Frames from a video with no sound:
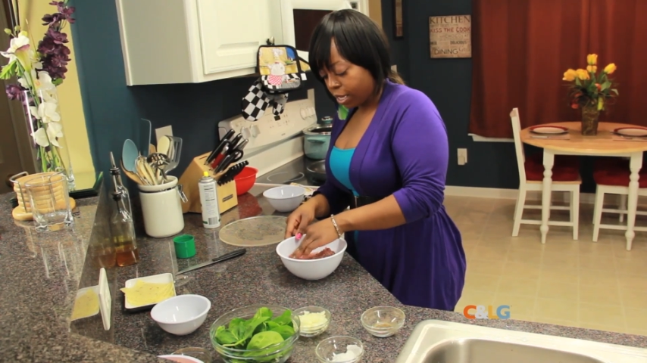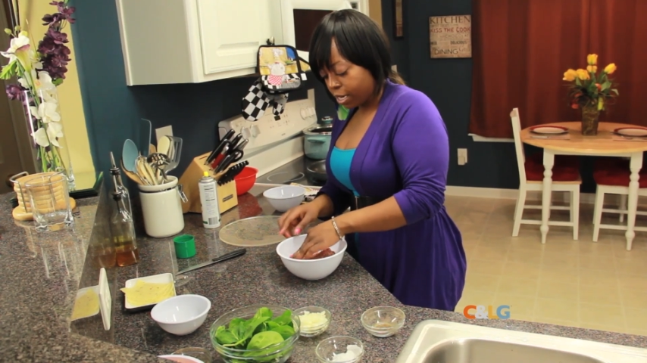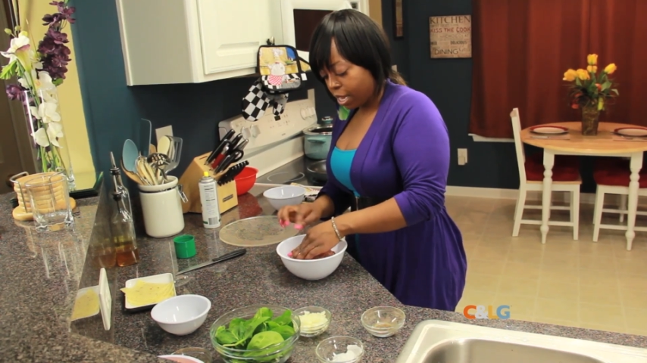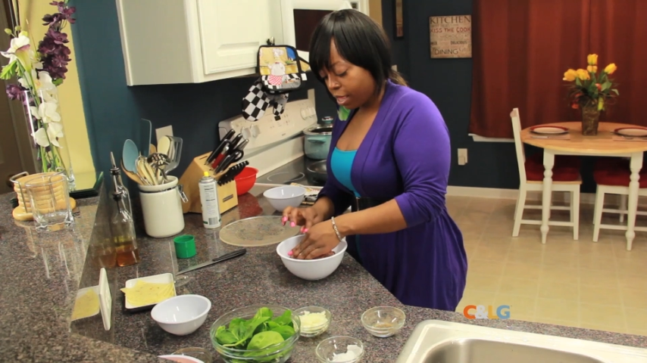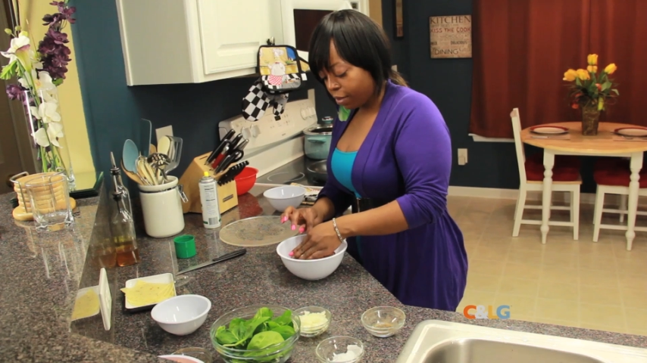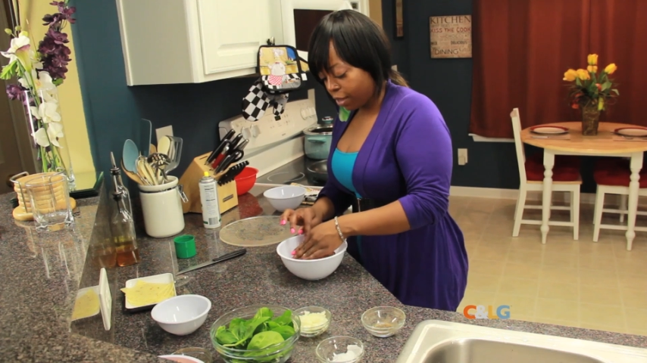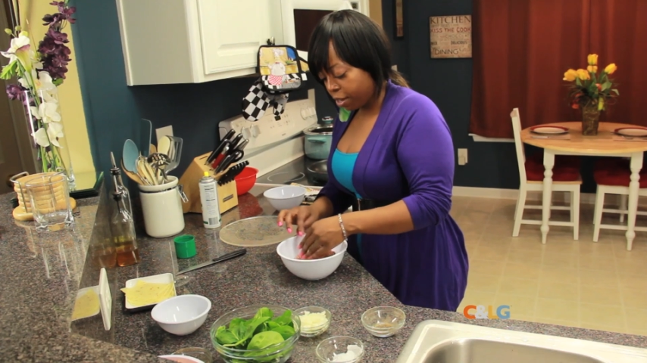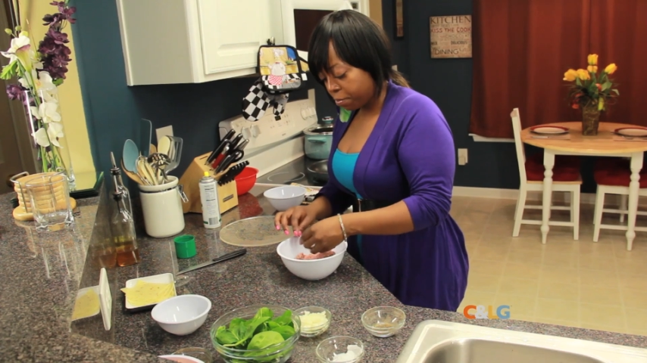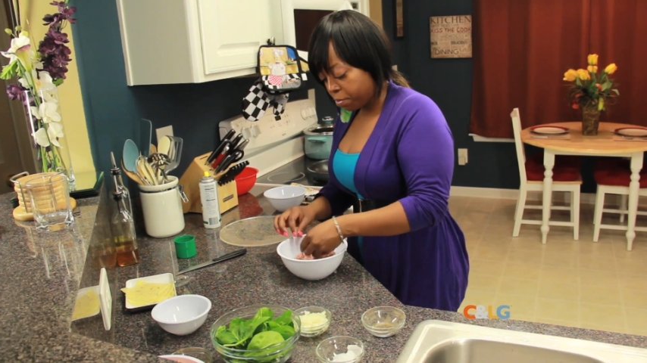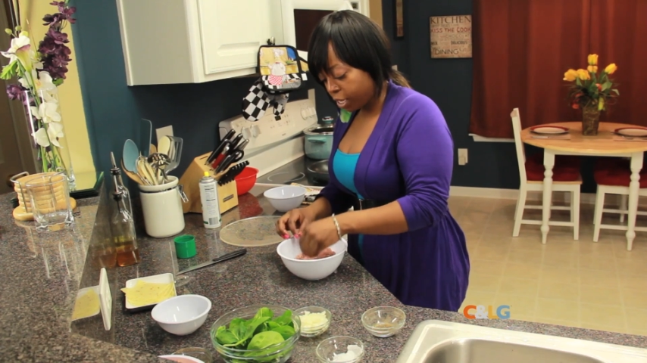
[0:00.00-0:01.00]
now that I've
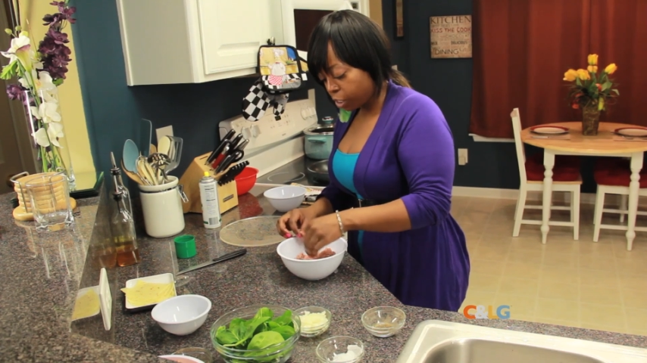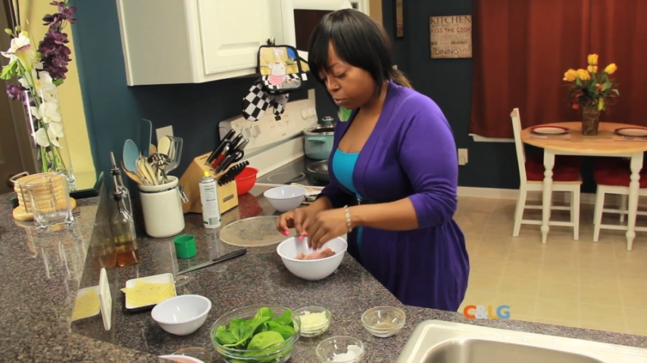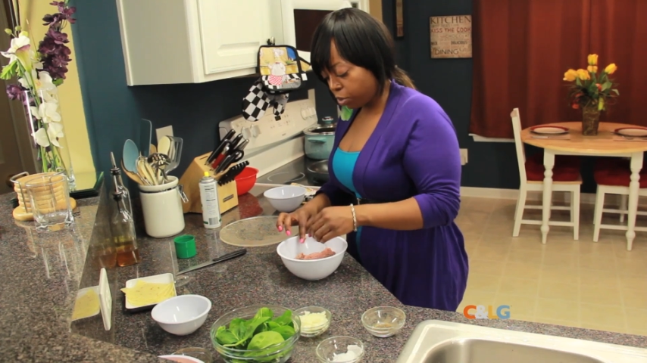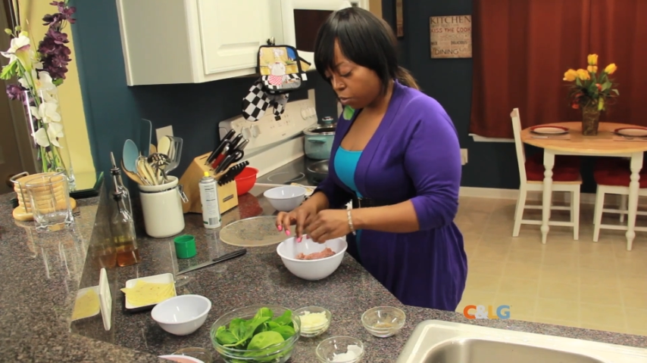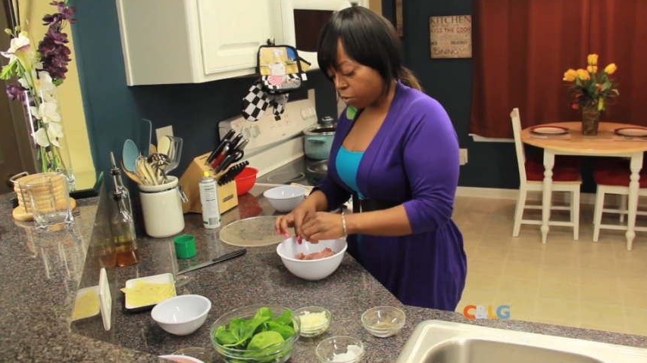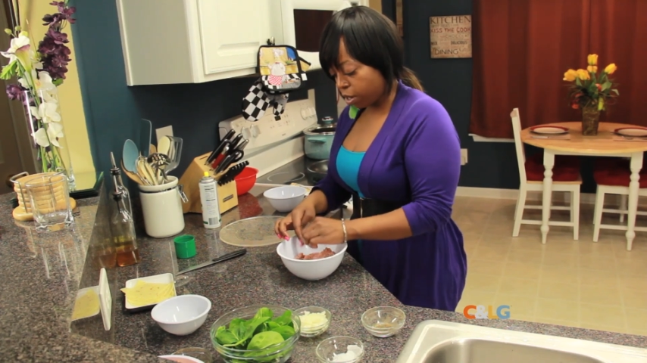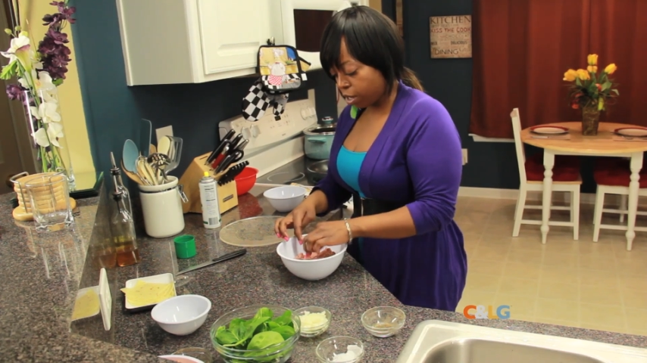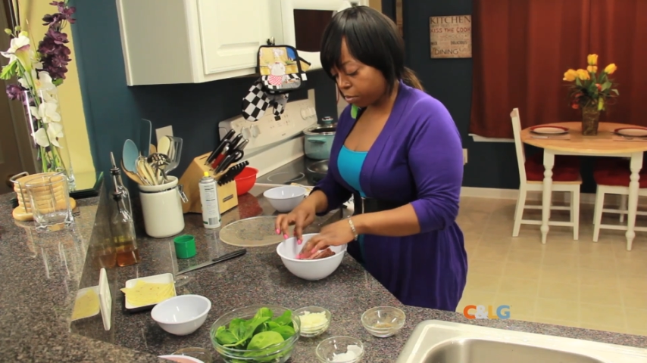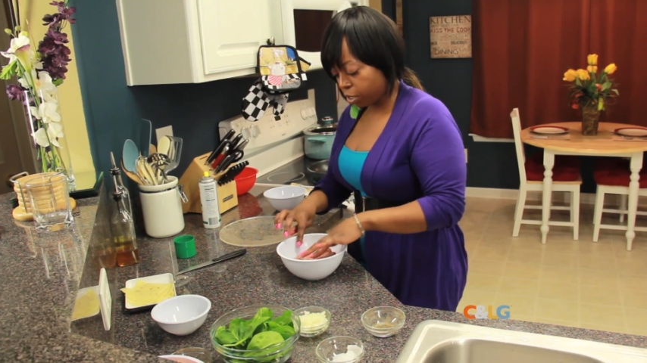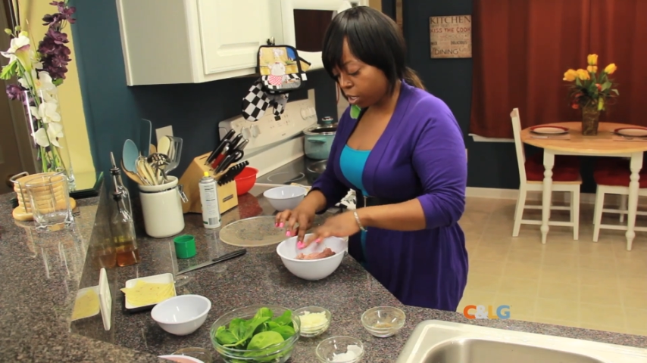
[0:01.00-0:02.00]
got it mixed pretty
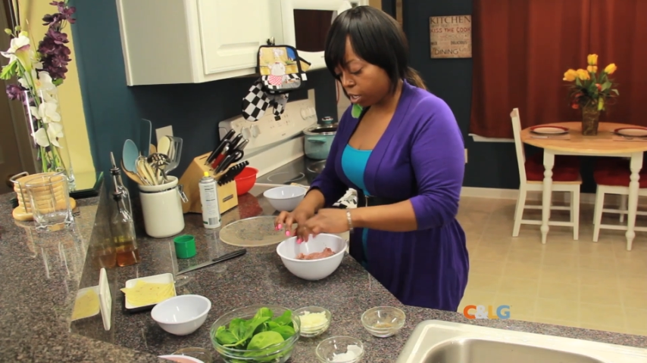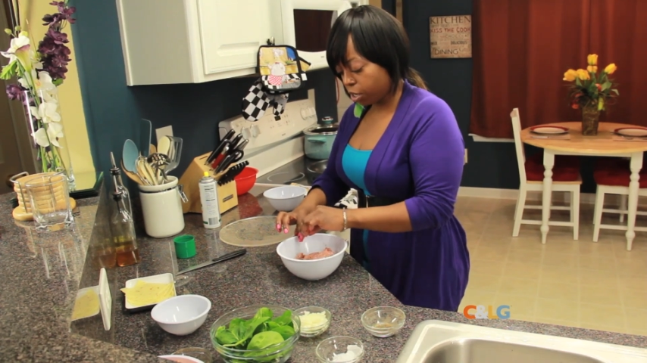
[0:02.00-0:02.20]
well,